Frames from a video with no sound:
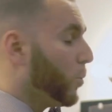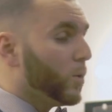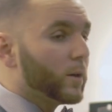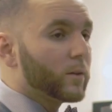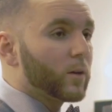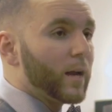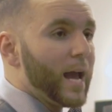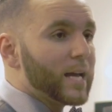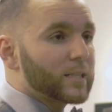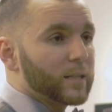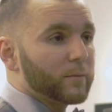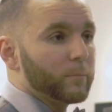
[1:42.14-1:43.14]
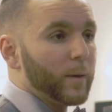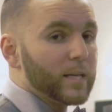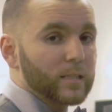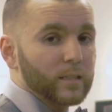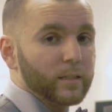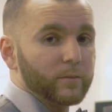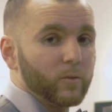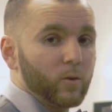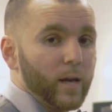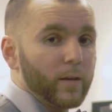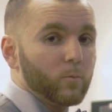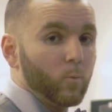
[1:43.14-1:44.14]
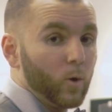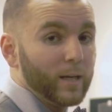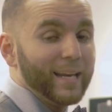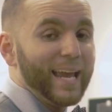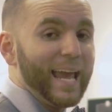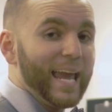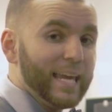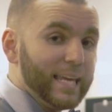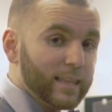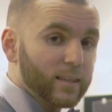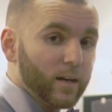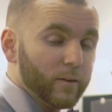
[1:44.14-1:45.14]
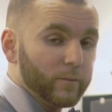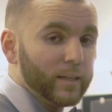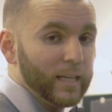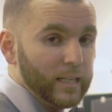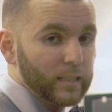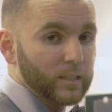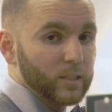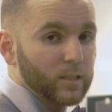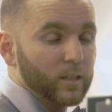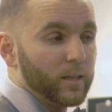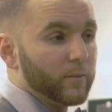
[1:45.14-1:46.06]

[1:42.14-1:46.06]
a 1, they're asking basically for a 1/8 of an inch.